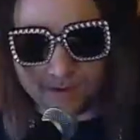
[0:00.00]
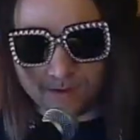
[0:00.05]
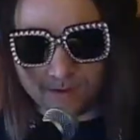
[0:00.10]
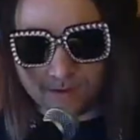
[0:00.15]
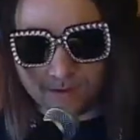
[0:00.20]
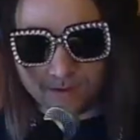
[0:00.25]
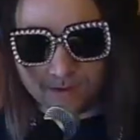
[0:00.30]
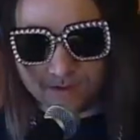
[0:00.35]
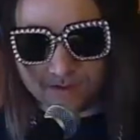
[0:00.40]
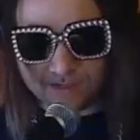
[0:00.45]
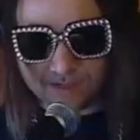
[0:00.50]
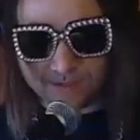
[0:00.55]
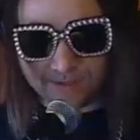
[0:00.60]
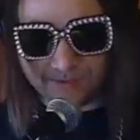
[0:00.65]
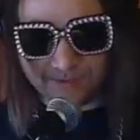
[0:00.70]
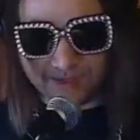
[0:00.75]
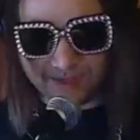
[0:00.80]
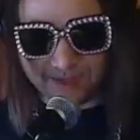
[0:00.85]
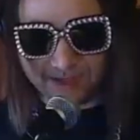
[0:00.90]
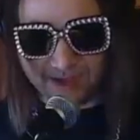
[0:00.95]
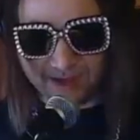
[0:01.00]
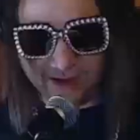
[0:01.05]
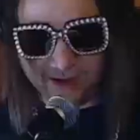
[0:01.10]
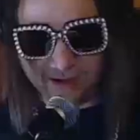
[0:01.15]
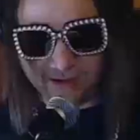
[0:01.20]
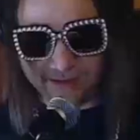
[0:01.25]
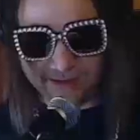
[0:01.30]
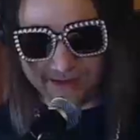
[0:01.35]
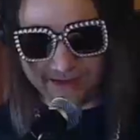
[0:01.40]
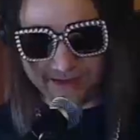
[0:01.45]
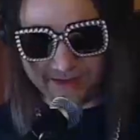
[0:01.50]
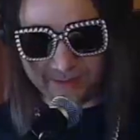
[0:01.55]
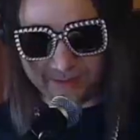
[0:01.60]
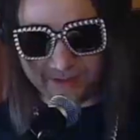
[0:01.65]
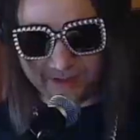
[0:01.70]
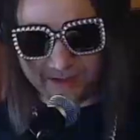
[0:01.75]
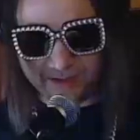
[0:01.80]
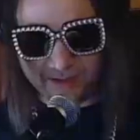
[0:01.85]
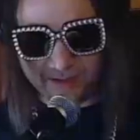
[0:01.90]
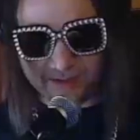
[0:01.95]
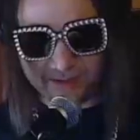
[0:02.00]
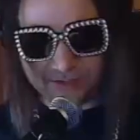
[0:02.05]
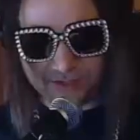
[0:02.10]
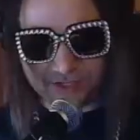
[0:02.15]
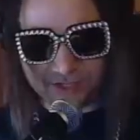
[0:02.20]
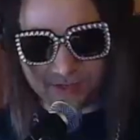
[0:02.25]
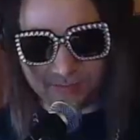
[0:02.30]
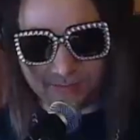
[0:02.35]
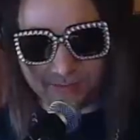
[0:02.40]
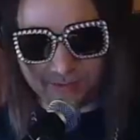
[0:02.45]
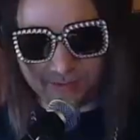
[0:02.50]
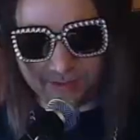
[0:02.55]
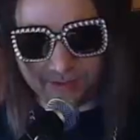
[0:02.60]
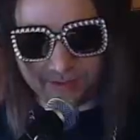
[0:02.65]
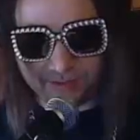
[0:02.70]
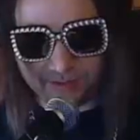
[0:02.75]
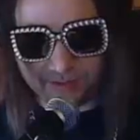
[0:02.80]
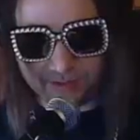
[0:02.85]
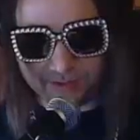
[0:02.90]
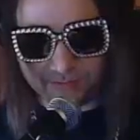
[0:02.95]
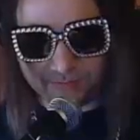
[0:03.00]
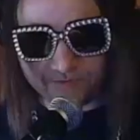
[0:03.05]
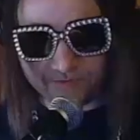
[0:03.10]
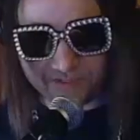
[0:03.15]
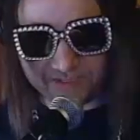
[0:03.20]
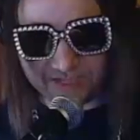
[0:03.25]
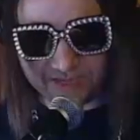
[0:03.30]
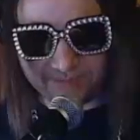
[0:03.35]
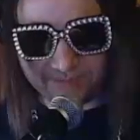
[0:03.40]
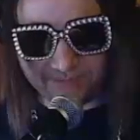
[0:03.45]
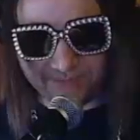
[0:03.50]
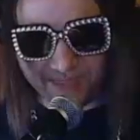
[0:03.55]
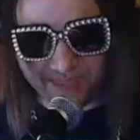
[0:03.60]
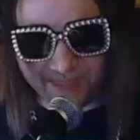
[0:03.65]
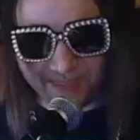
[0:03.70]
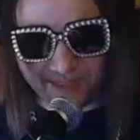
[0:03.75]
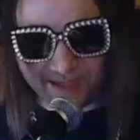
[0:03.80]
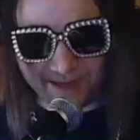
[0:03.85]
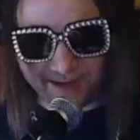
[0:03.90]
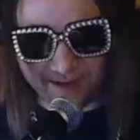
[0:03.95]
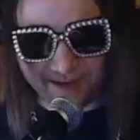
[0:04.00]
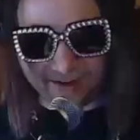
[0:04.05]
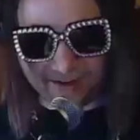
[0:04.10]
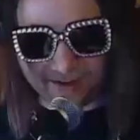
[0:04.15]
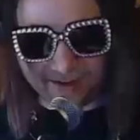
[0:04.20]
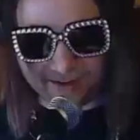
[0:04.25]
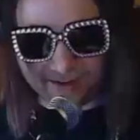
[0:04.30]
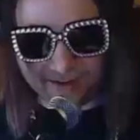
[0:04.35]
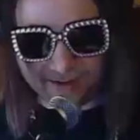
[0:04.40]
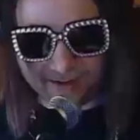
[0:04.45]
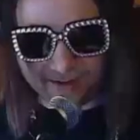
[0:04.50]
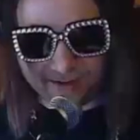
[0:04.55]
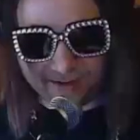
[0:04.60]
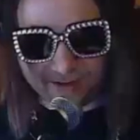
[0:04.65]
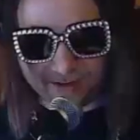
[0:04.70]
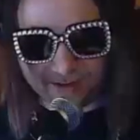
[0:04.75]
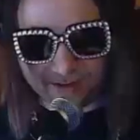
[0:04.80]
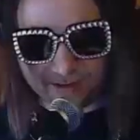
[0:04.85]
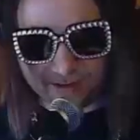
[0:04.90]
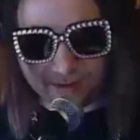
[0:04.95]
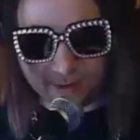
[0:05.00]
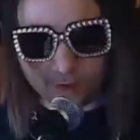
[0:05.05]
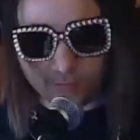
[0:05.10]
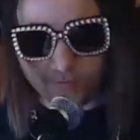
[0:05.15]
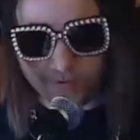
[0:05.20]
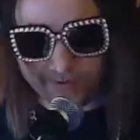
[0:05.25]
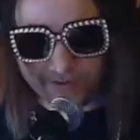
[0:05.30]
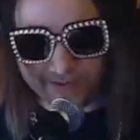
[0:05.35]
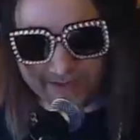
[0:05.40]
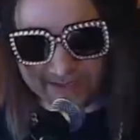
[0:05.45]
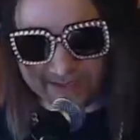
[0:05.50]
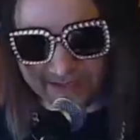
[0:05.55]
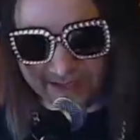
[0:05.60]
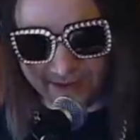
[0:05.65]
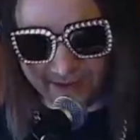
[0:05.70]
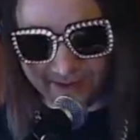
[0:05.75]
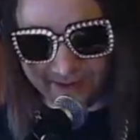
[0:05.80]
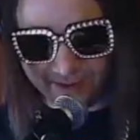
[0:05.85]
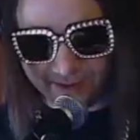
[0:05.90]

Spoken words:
Same thing here. Land in the middle. Jump. Skip that ladder. Over to this ladder and up.